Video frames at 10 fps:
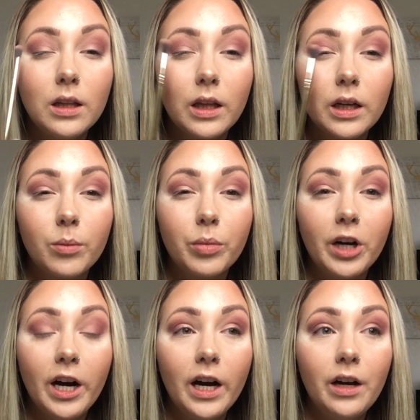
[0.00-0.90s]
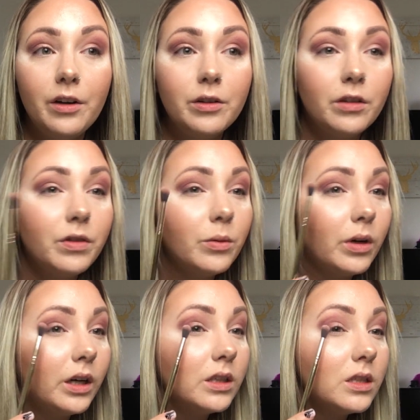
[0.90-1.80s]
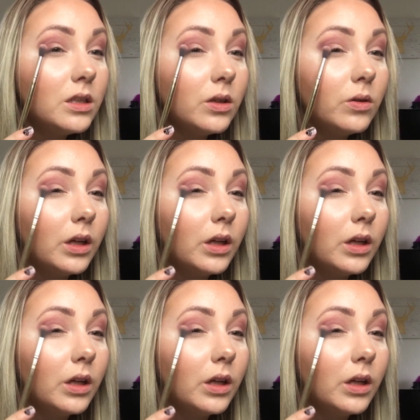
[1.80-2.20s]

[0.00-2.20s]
like a brown if you want to do